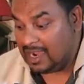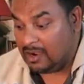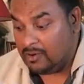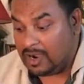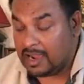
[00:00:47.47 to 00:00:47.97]

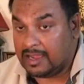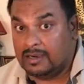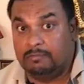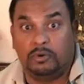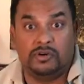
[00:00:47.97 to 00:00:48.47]
how I
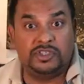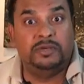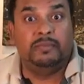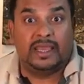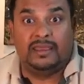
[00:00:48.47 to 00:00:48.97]

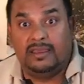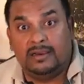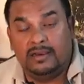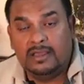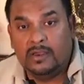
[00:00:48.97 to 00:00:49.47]
apportion my
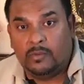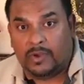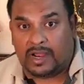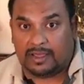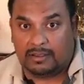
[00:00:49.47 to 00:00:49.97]
gear
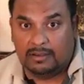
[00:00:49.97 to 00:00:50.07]
when I